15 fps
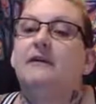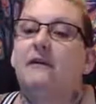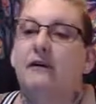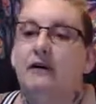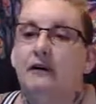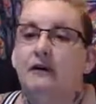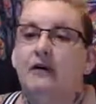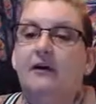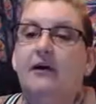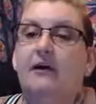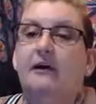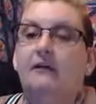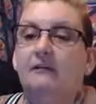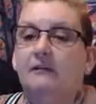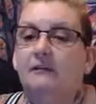
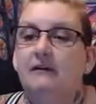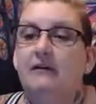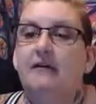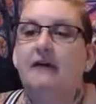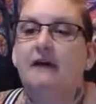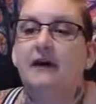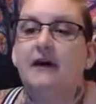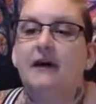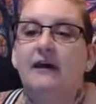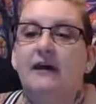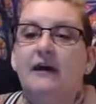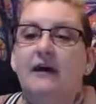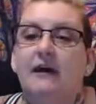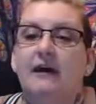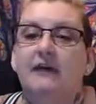Okay.
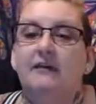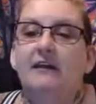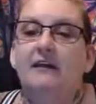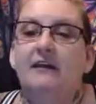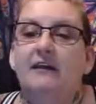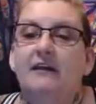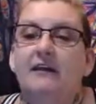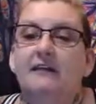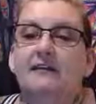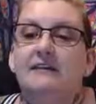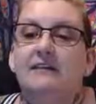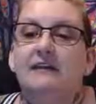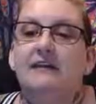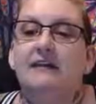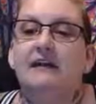Yeah, I think he can
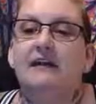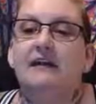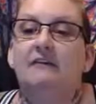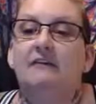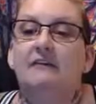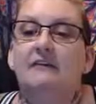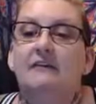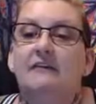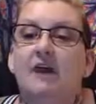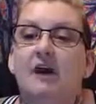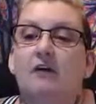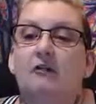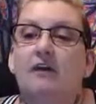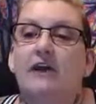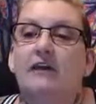see then if he's
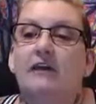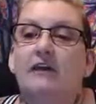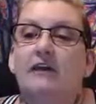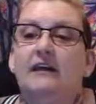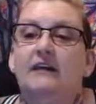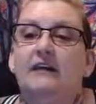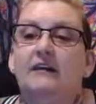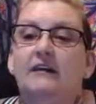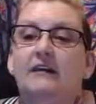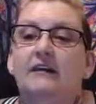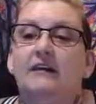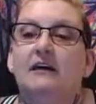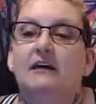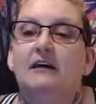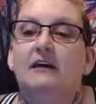already,
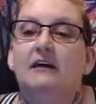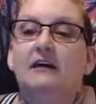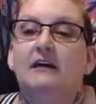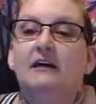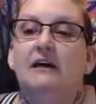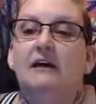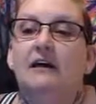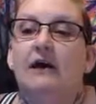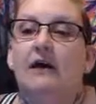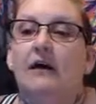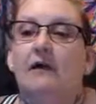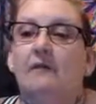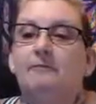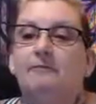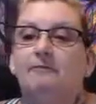
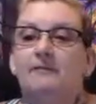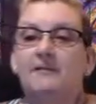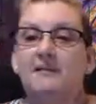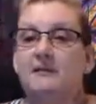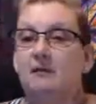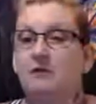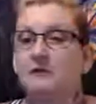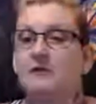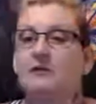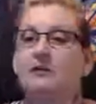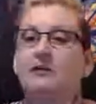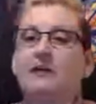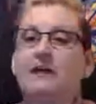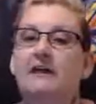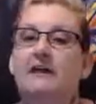because I wasn't
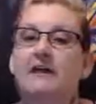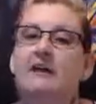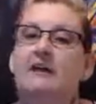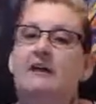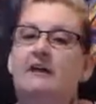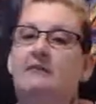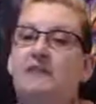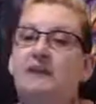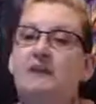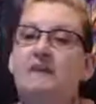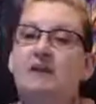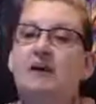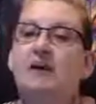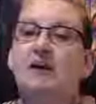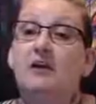looking there, if he's
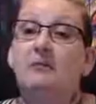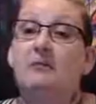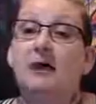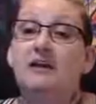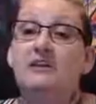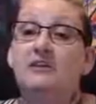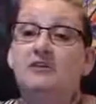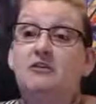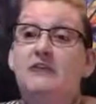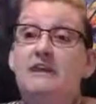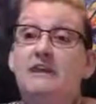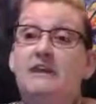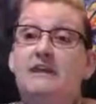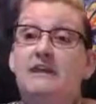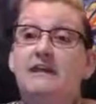already
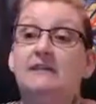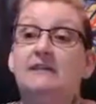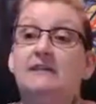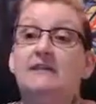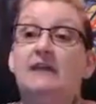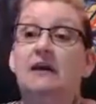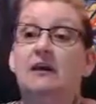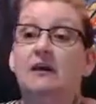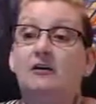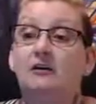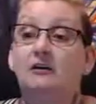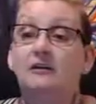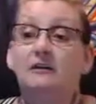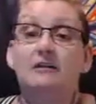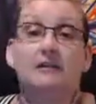mentioning things in the
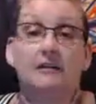house,